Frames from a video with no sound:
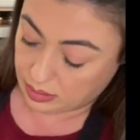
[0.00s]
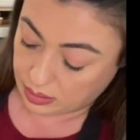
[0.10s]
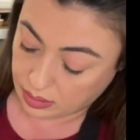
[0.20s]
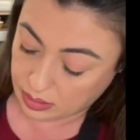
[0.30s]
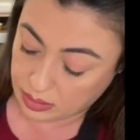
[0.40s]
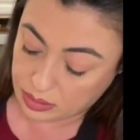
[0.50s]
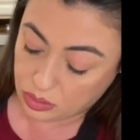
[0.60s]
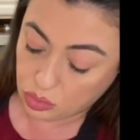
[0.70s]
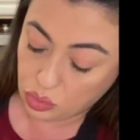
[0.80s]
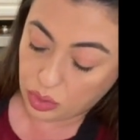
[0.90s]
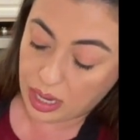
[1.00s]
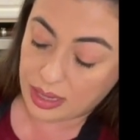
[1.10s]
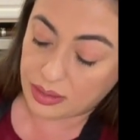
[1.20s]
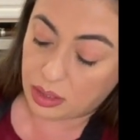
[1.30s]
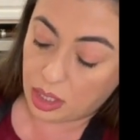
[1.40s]
Because soujouk
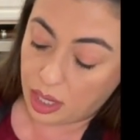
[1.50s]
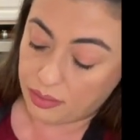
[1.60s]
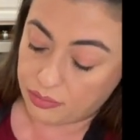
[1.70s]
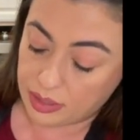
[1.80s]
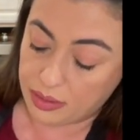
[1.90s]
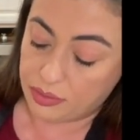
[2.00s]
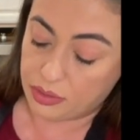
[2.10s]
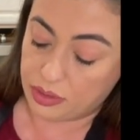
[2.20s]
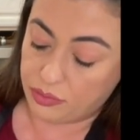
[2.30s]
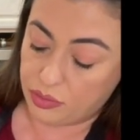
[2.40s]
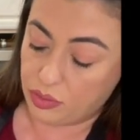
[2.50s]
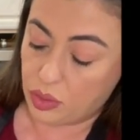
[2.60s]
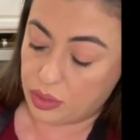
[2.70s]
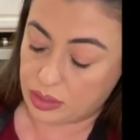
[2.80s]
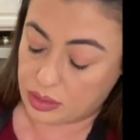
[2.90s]
has a lot of flavors. If you
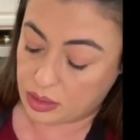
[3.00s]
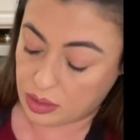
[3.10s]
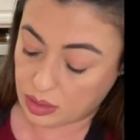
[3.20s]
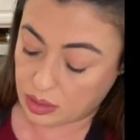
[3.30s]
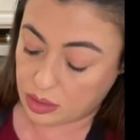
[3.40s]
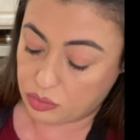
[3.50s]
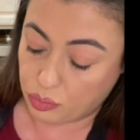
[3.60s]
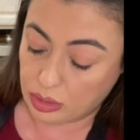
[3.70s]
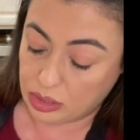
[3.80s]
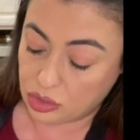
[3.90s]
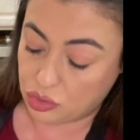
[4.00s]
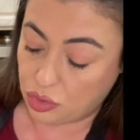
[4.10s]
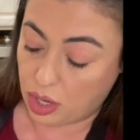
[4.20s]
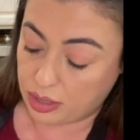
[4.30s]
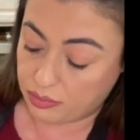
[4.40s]
notice, it's really
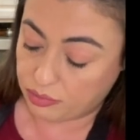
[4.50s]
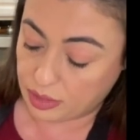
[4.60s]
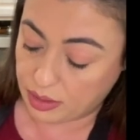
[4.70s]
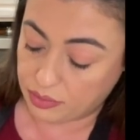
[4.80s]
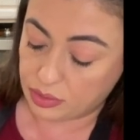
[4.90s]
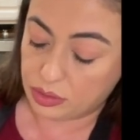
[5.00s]
strong in flavors.